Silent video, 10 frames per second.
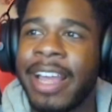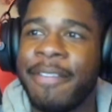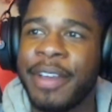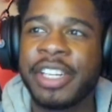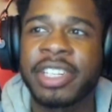
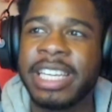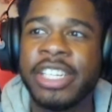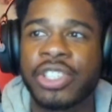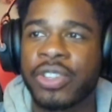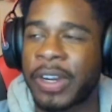eventually
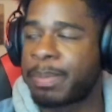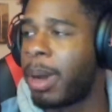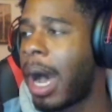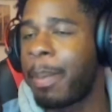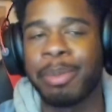he just starts
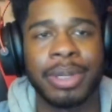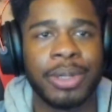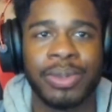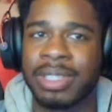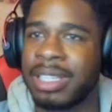popping
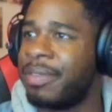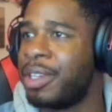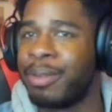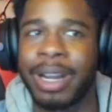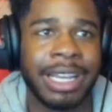balloons left
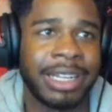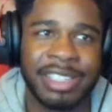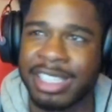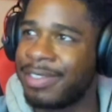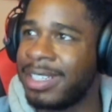and right
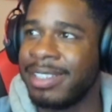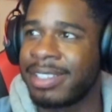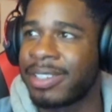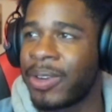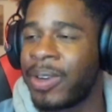because his feelings
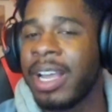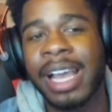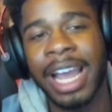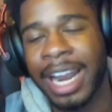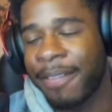is hurt.
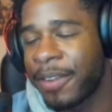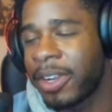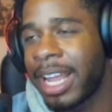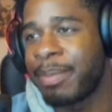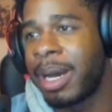And I
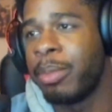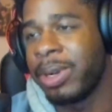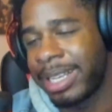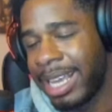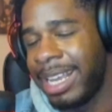feel like my
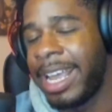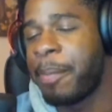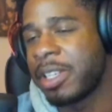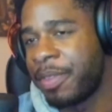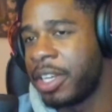boy K
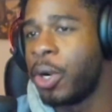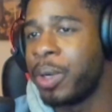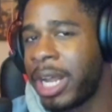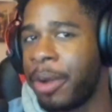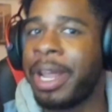Camp is gonna
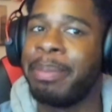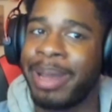go down that